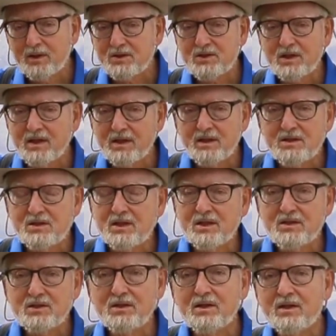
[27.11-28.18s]
a scientist
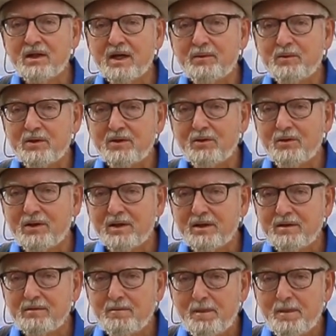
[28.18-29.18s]
does in the laboratory.